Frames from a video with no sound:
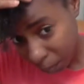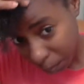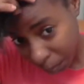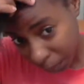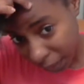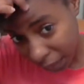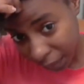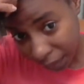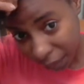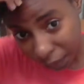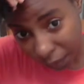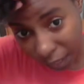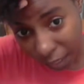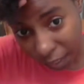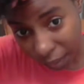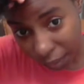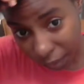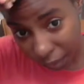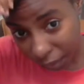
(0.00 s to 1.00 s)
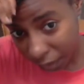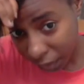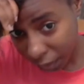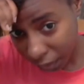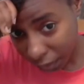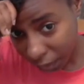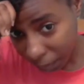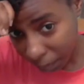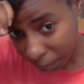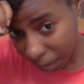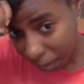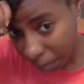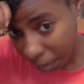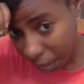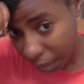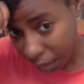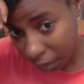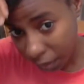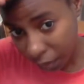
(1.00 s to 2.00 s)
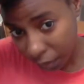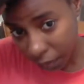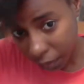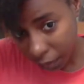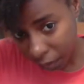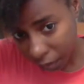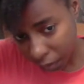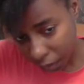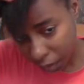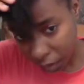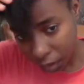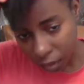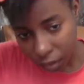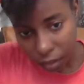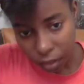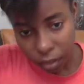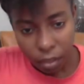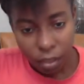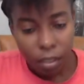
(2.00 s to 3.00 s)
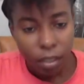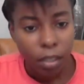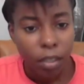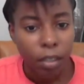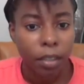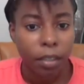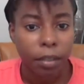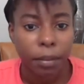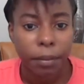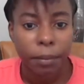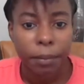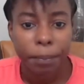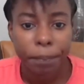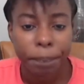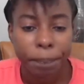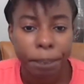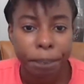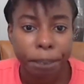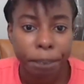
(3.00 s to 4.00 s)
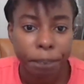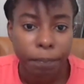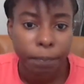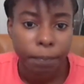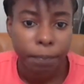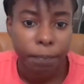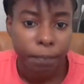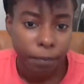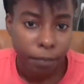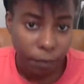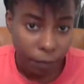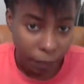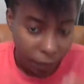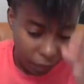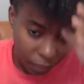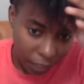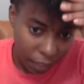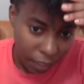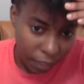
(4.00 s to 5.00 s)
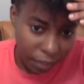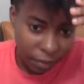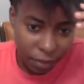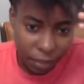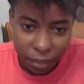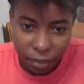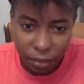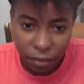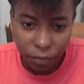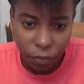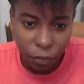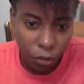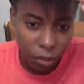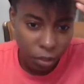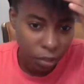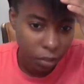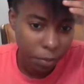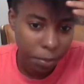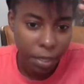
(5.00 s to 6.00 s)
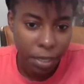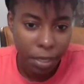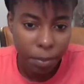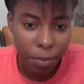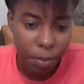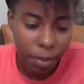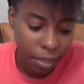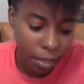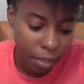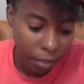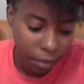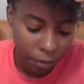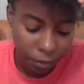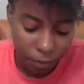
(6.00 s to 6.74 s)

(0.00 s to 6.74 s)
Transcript: piece of hair, my bangs. Um, it is kind of crispy, but